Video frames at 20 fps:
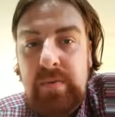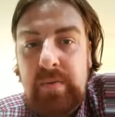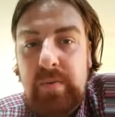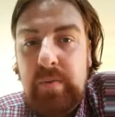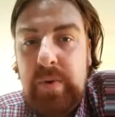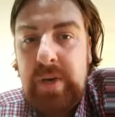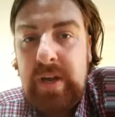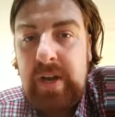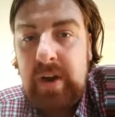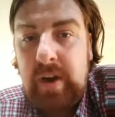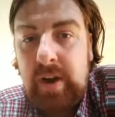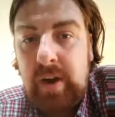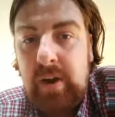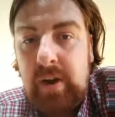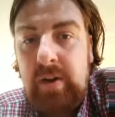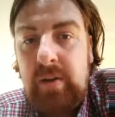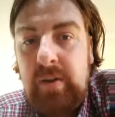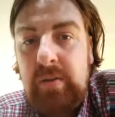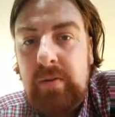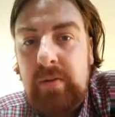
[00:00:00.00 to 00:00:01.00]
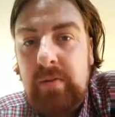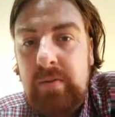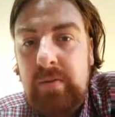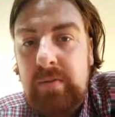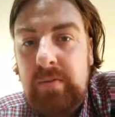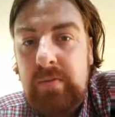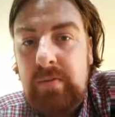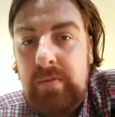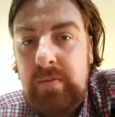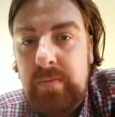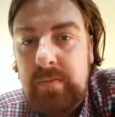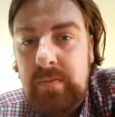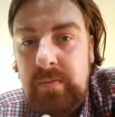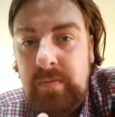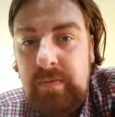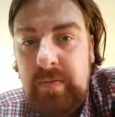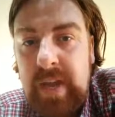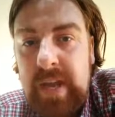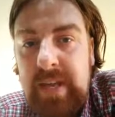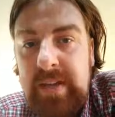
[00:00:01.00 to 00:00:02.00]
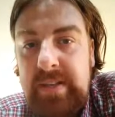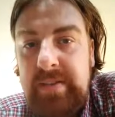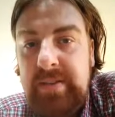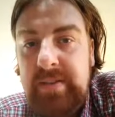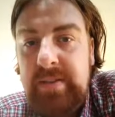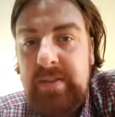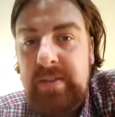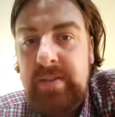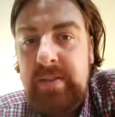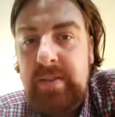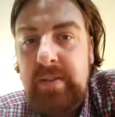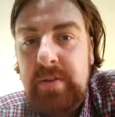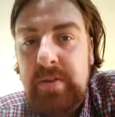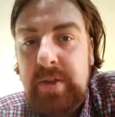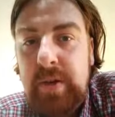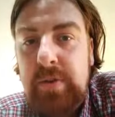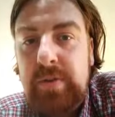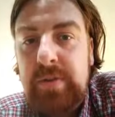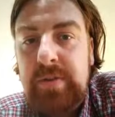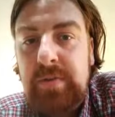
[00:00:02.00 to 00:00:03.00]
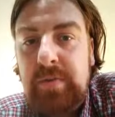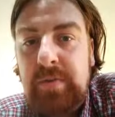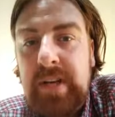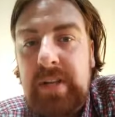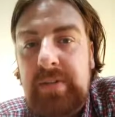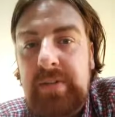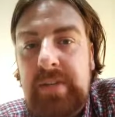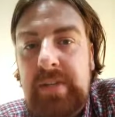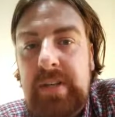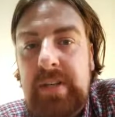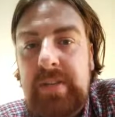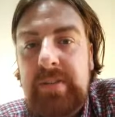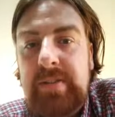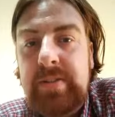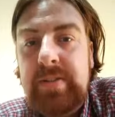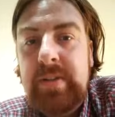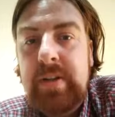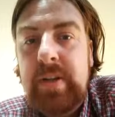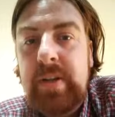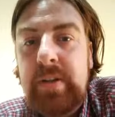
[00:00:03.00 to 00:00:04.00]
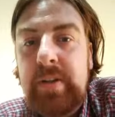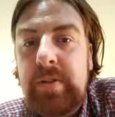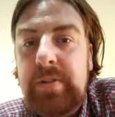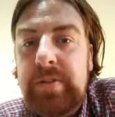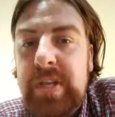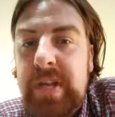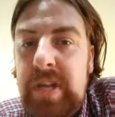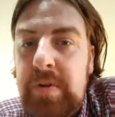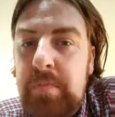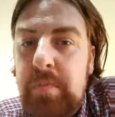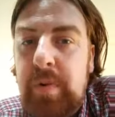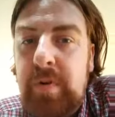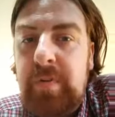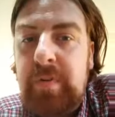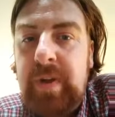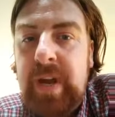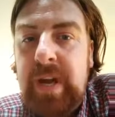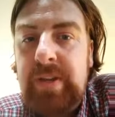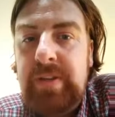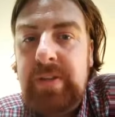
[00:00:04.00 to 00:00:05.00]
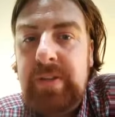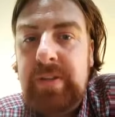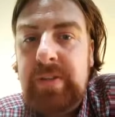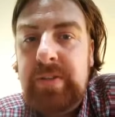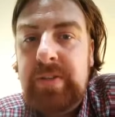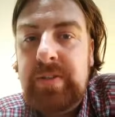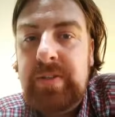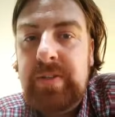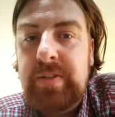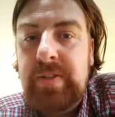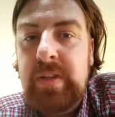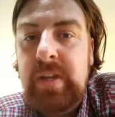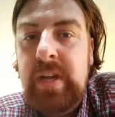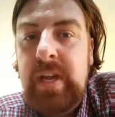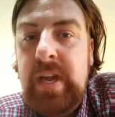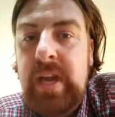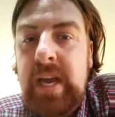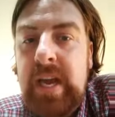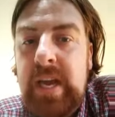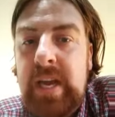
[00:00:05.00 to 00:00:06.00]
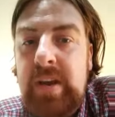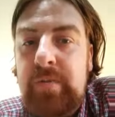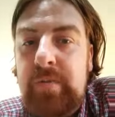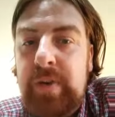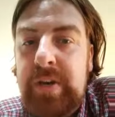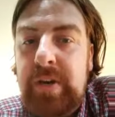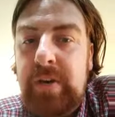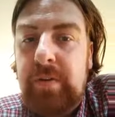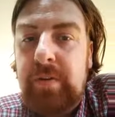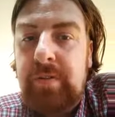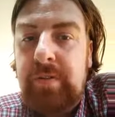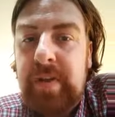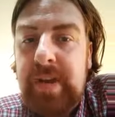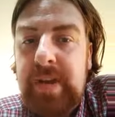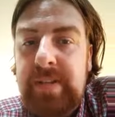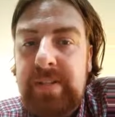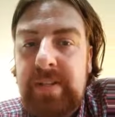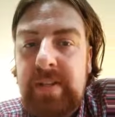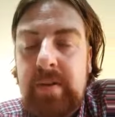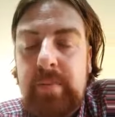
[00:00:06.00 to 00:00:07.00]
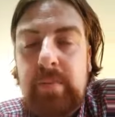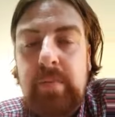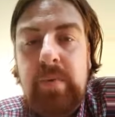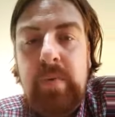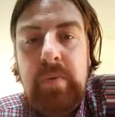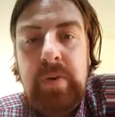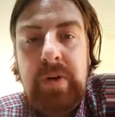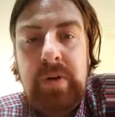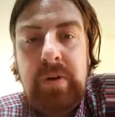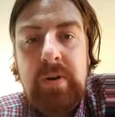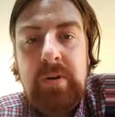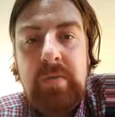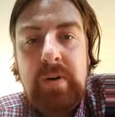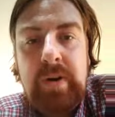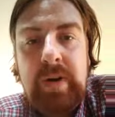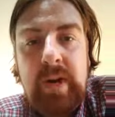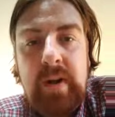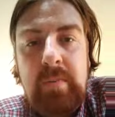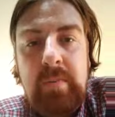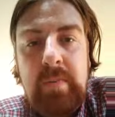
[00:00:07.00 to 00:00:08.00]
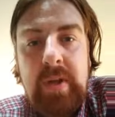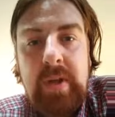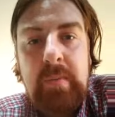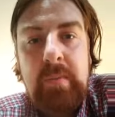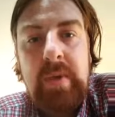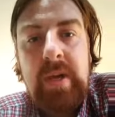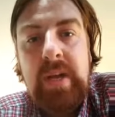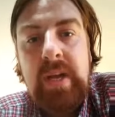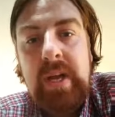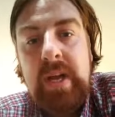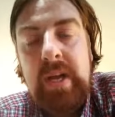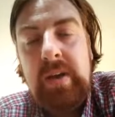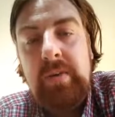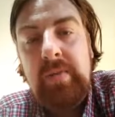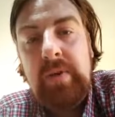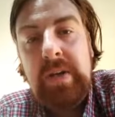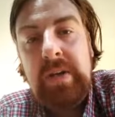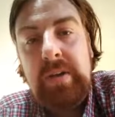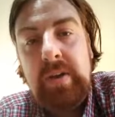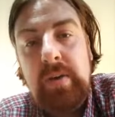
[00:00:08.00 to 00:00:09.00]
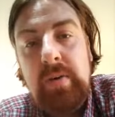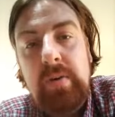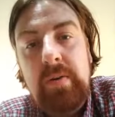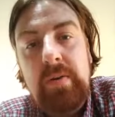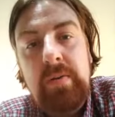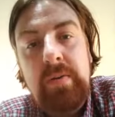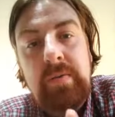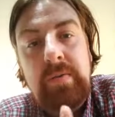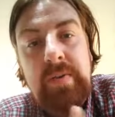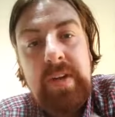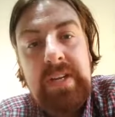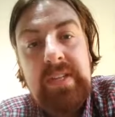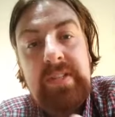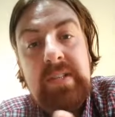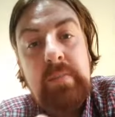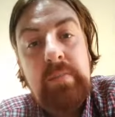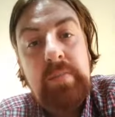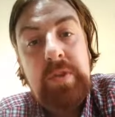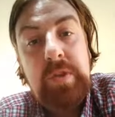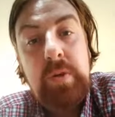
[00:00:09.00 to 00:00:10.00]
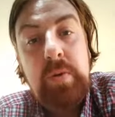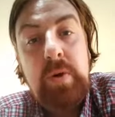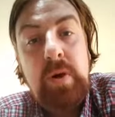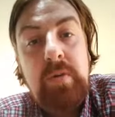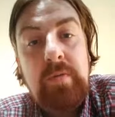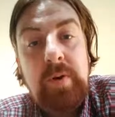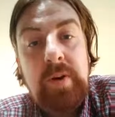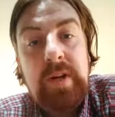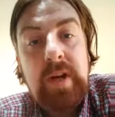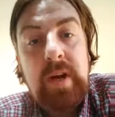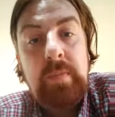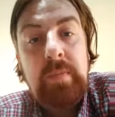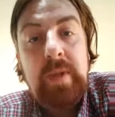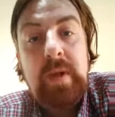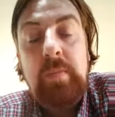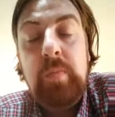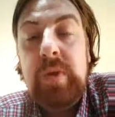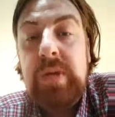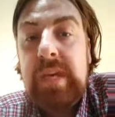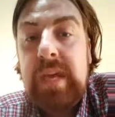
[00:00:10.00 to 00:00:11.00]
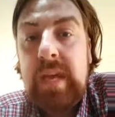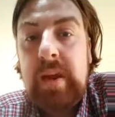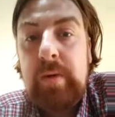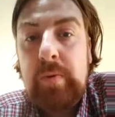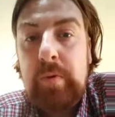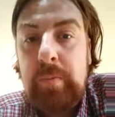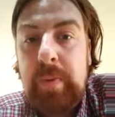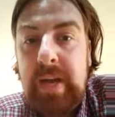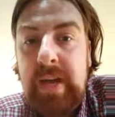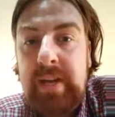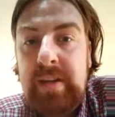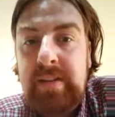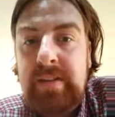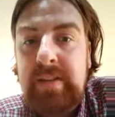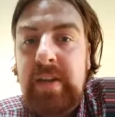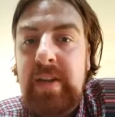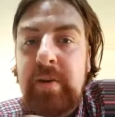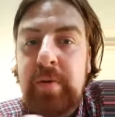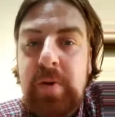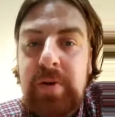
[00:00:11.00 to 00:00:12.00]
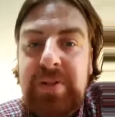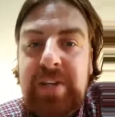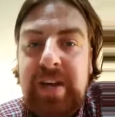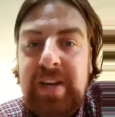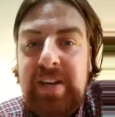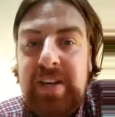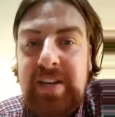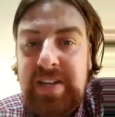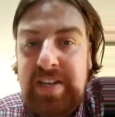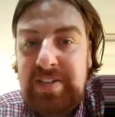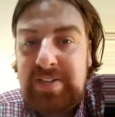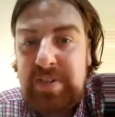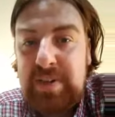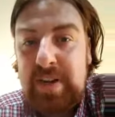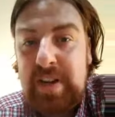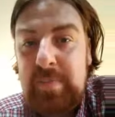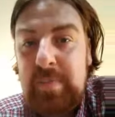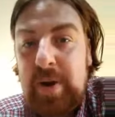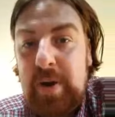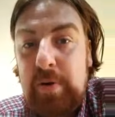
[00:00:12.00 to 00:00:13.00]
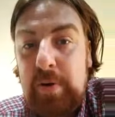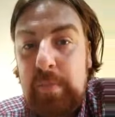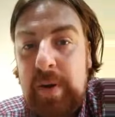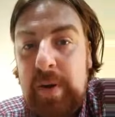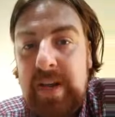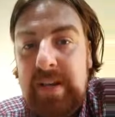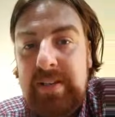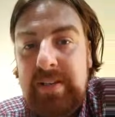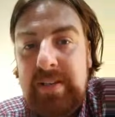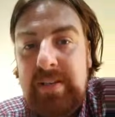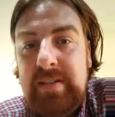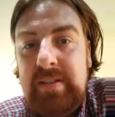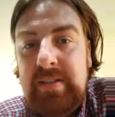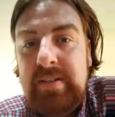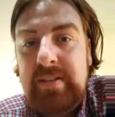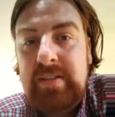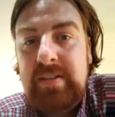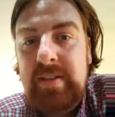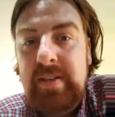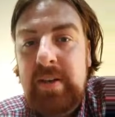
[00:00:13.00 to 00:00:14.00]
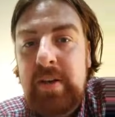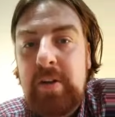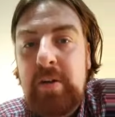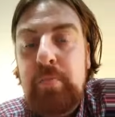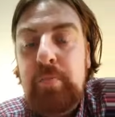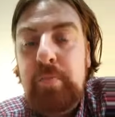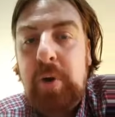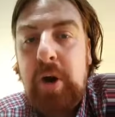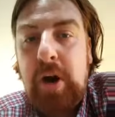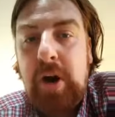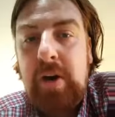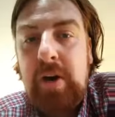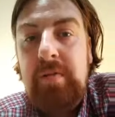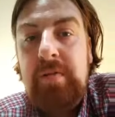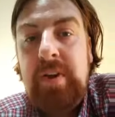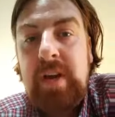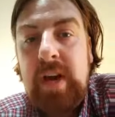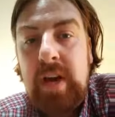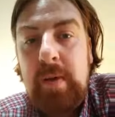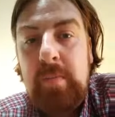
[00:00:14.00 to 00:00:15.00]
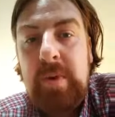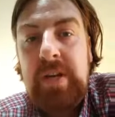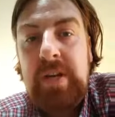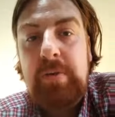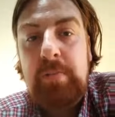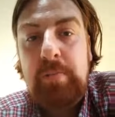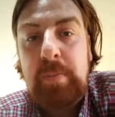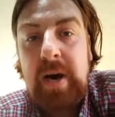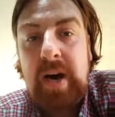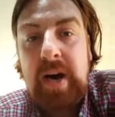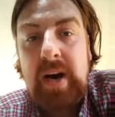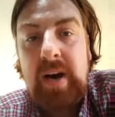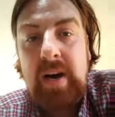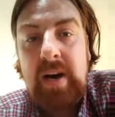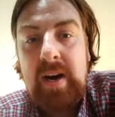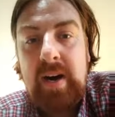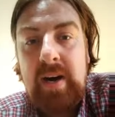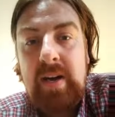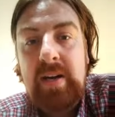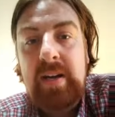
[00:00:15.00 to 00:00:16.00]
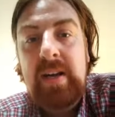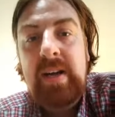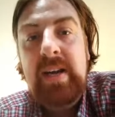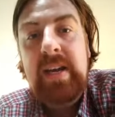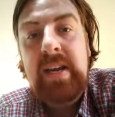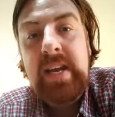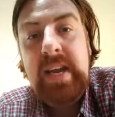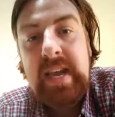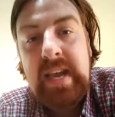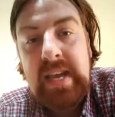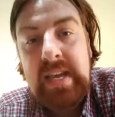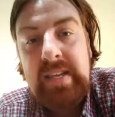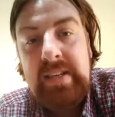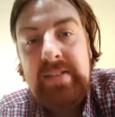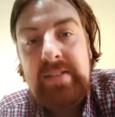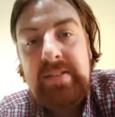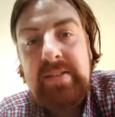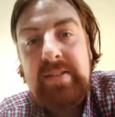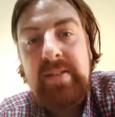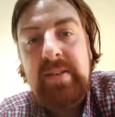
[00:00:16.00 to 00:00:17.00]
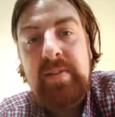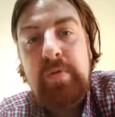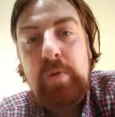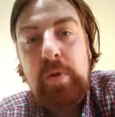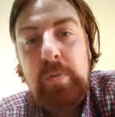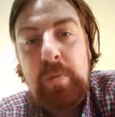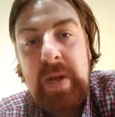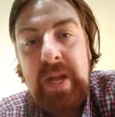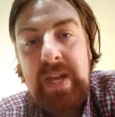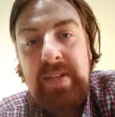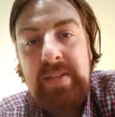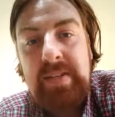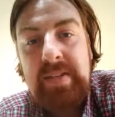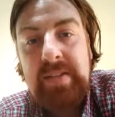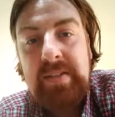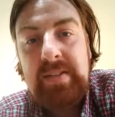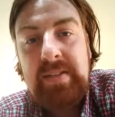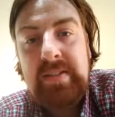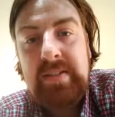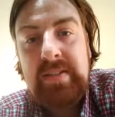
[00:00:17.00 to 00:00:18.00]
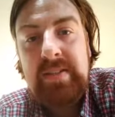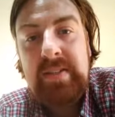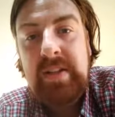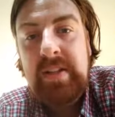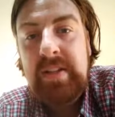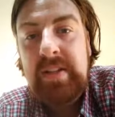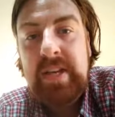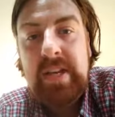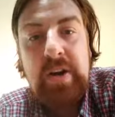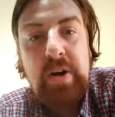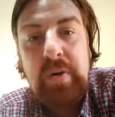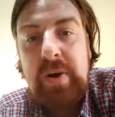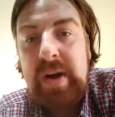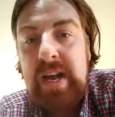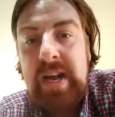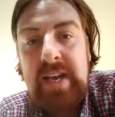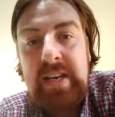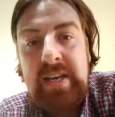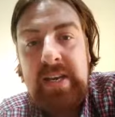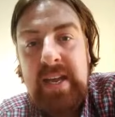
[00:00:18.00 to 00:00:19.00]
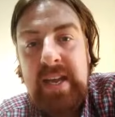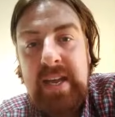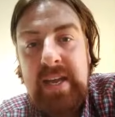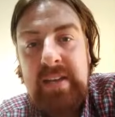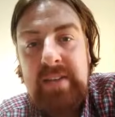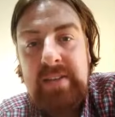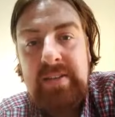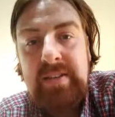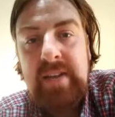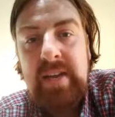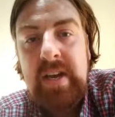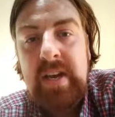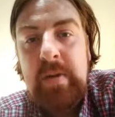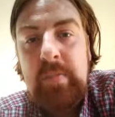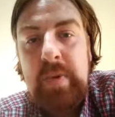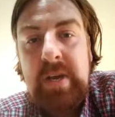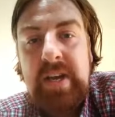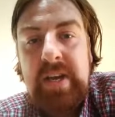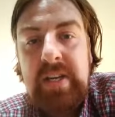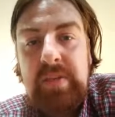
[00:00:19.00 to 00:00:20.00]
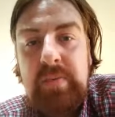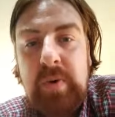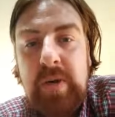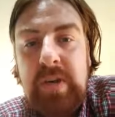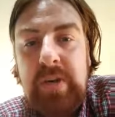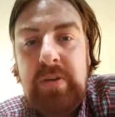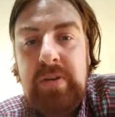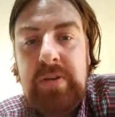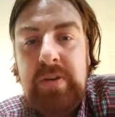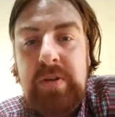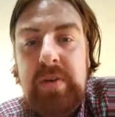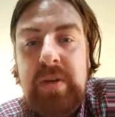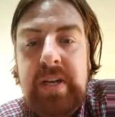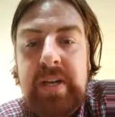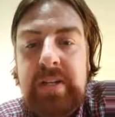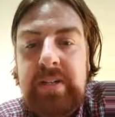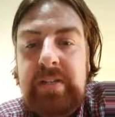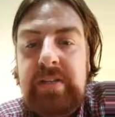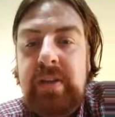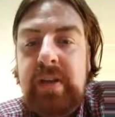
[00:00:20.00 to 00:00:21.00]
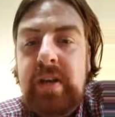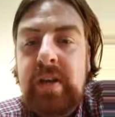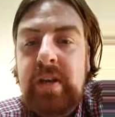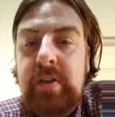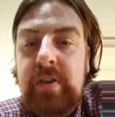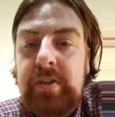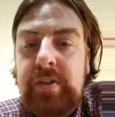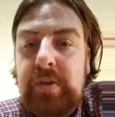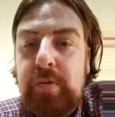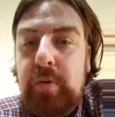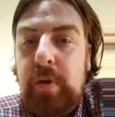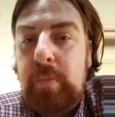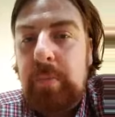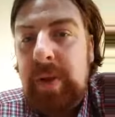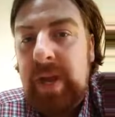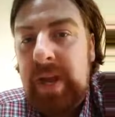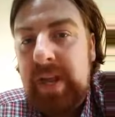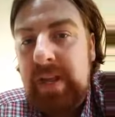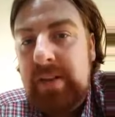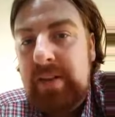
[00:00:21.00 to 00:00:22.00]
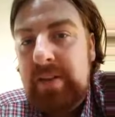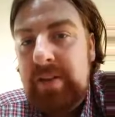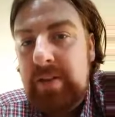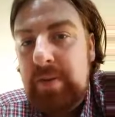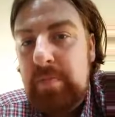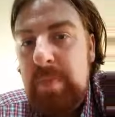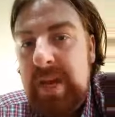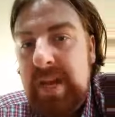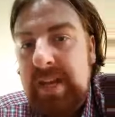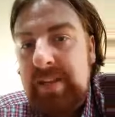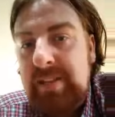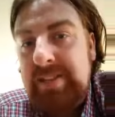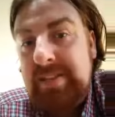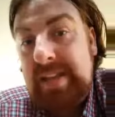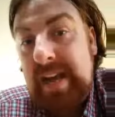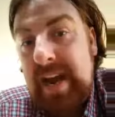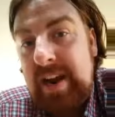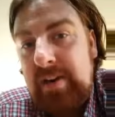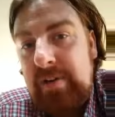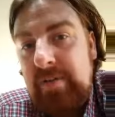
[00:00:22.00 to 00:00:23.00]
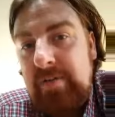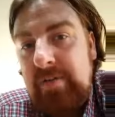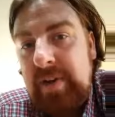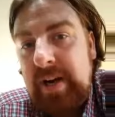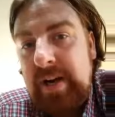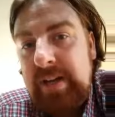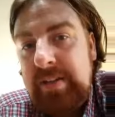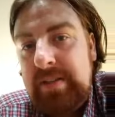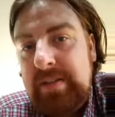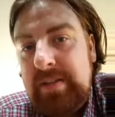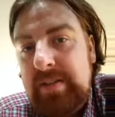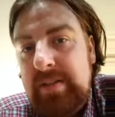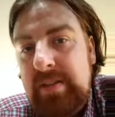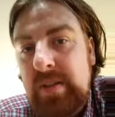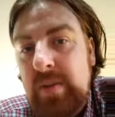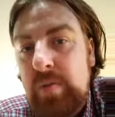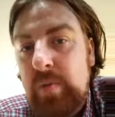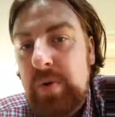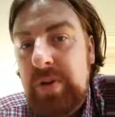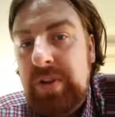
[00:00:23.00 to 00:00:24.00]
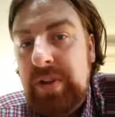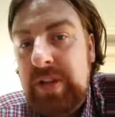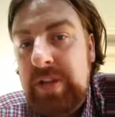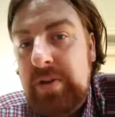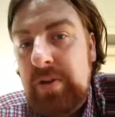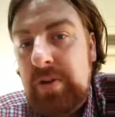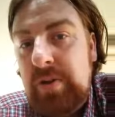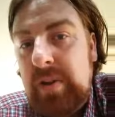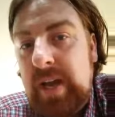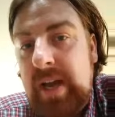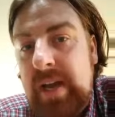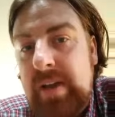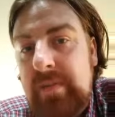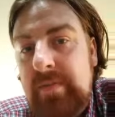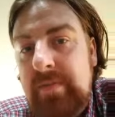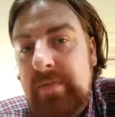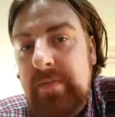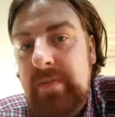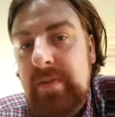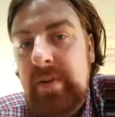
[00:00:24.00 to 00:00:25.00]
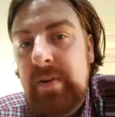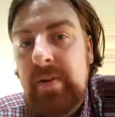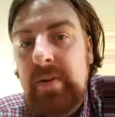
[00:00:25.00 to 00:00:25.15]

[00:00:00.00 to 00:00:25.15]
we all face those frailties, those imperfections, and if we don't face them, we don't overcome them, and if we don't face them to overcome them, we can't repent. We were talking yesterday about repentance. Part of coming to Baja is repentance. They go hand in hand, because what you're doing is, to repent, you make a sacrifice within your life,